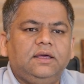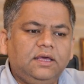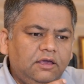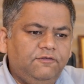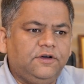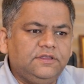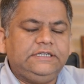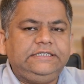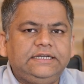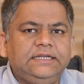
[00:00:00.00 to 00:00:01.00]
if on the
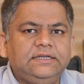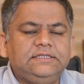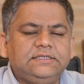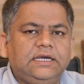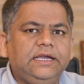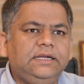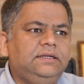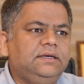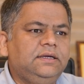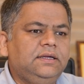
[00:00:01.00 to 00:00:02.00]
technical
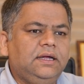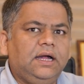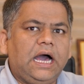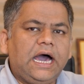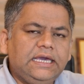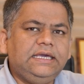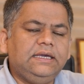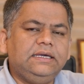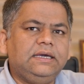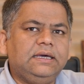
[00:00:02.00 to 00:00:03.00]
side
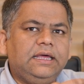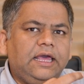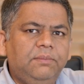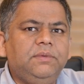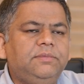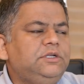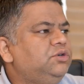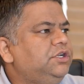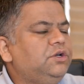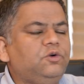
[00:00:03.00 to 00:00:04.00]
I am able to
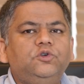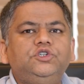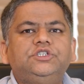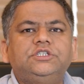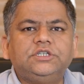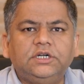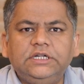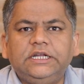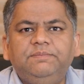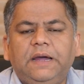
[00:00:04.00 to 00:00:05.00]
decode
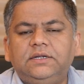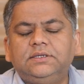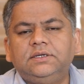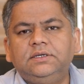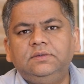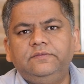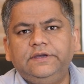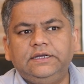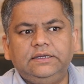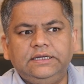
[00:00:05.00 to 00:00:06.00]
certain pattern
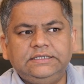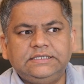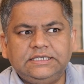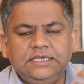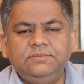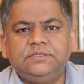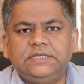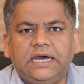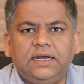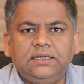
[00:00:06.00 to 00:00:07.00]
where it seems
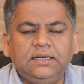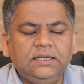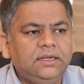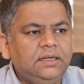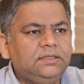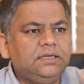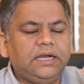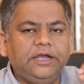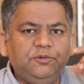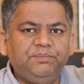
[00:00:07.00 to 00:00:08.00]
that the
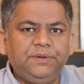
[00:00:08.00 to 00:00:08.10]
kind of